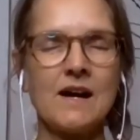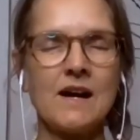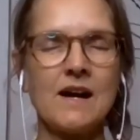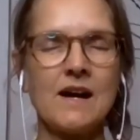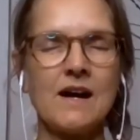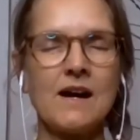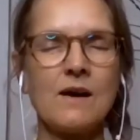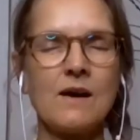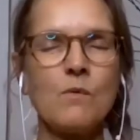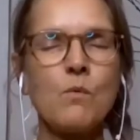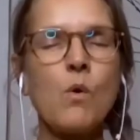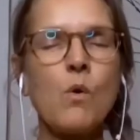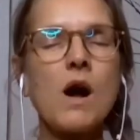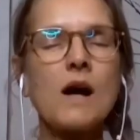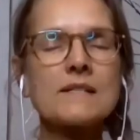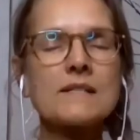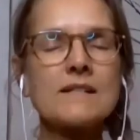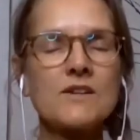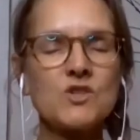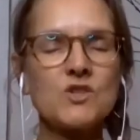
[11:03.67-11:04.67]

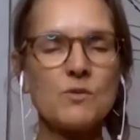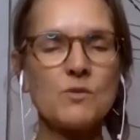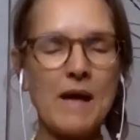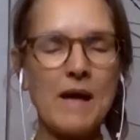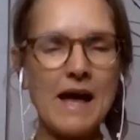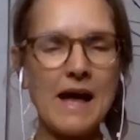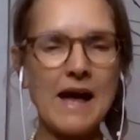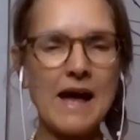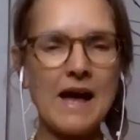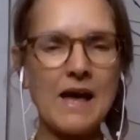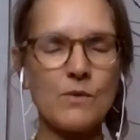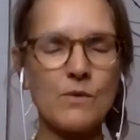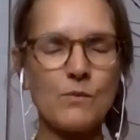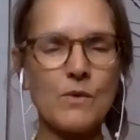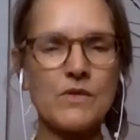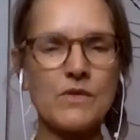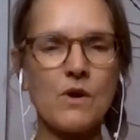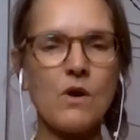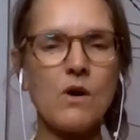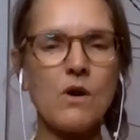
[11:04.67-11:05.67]
Walk such a path
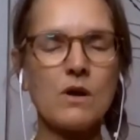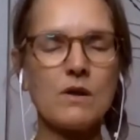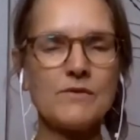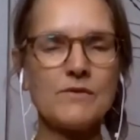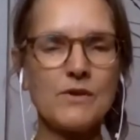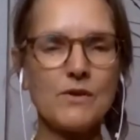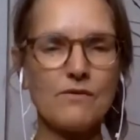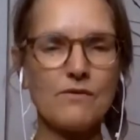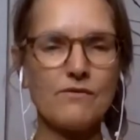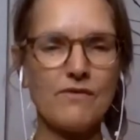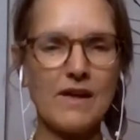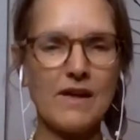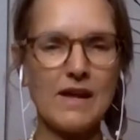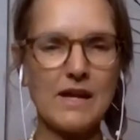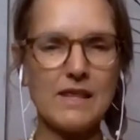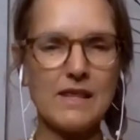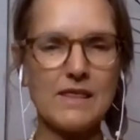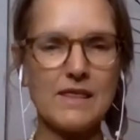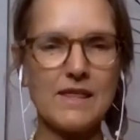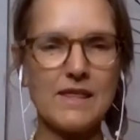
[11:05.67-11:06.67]
with all of your
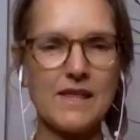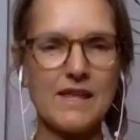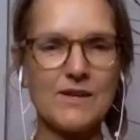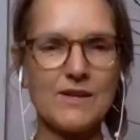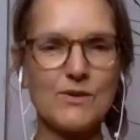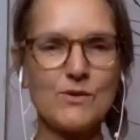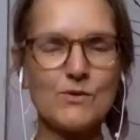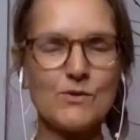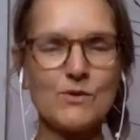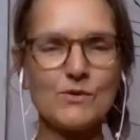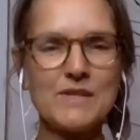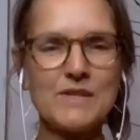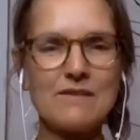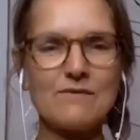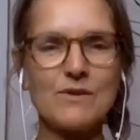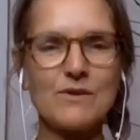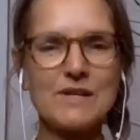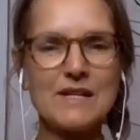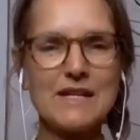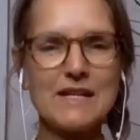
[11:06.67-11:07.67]
faith, you'll
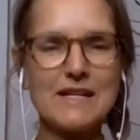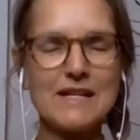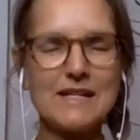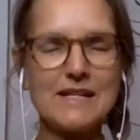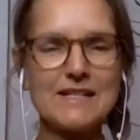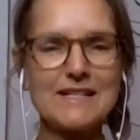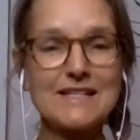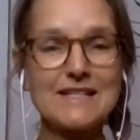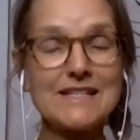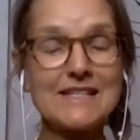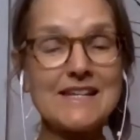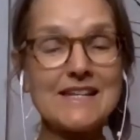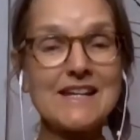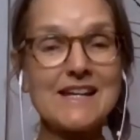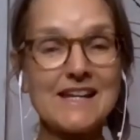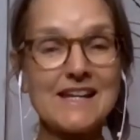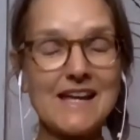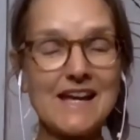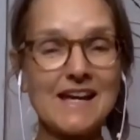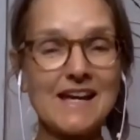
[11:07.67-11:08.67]
never need to seek
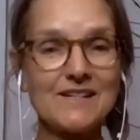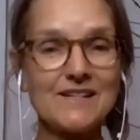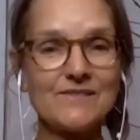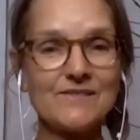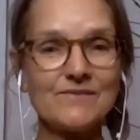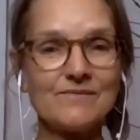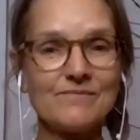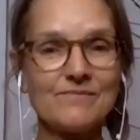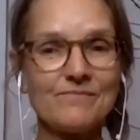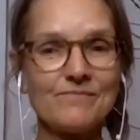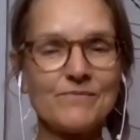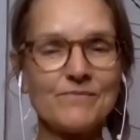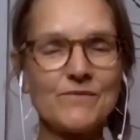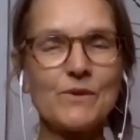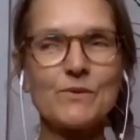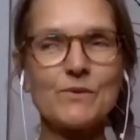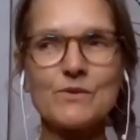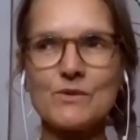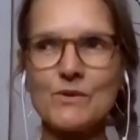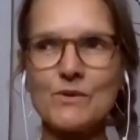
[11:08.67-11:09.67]
again.
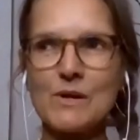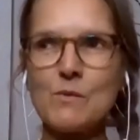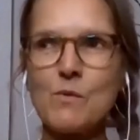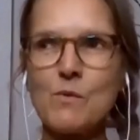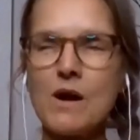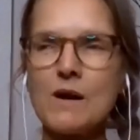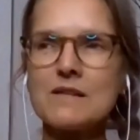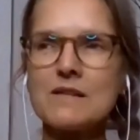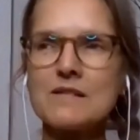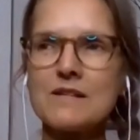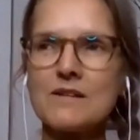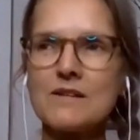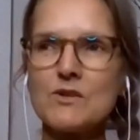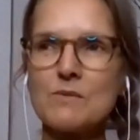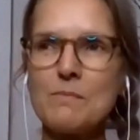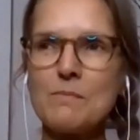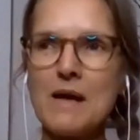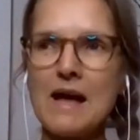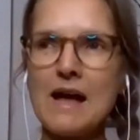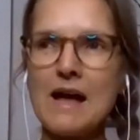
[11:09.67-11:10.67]
No, sorry, walk such
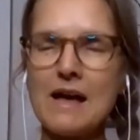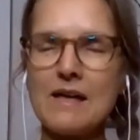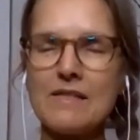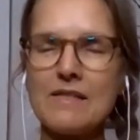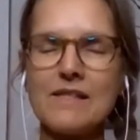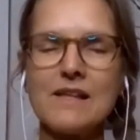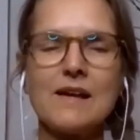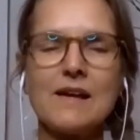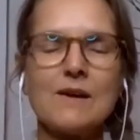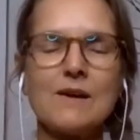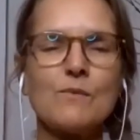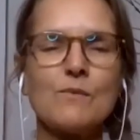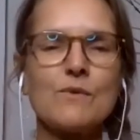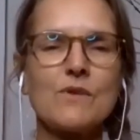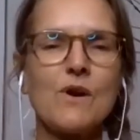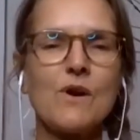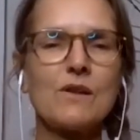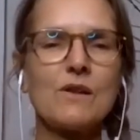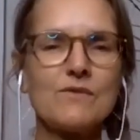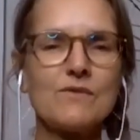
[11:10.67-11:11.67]
a path with
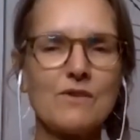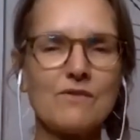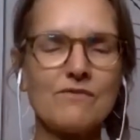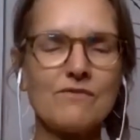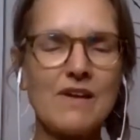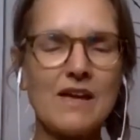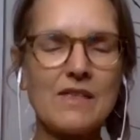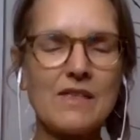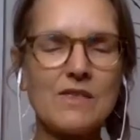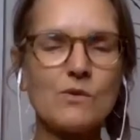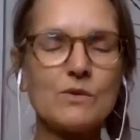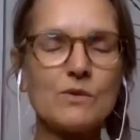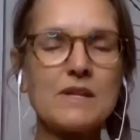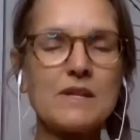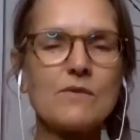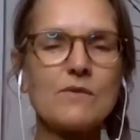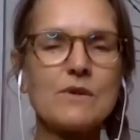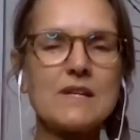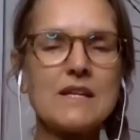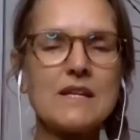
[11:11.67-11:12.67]
all of your faith, you'll
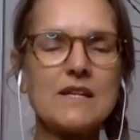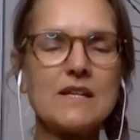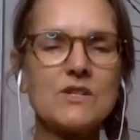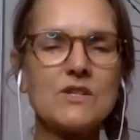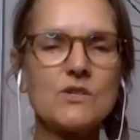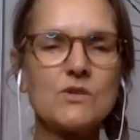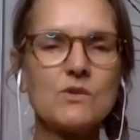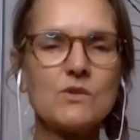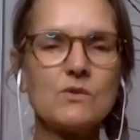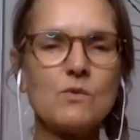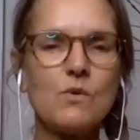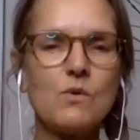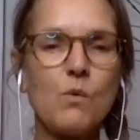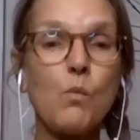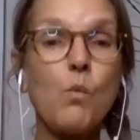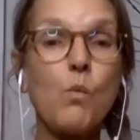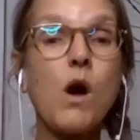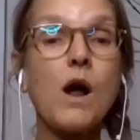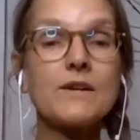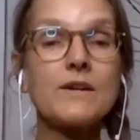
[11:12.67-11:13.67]
never need to
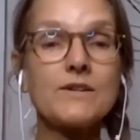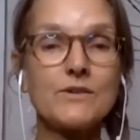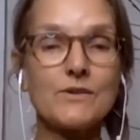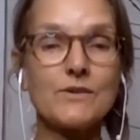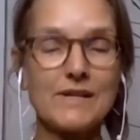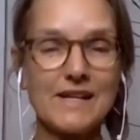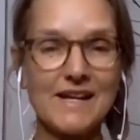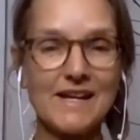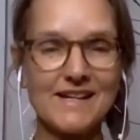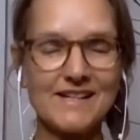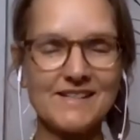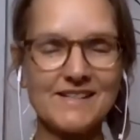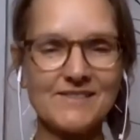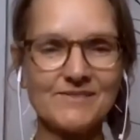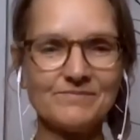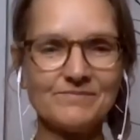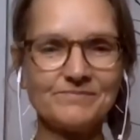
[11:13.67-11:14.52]
wander again.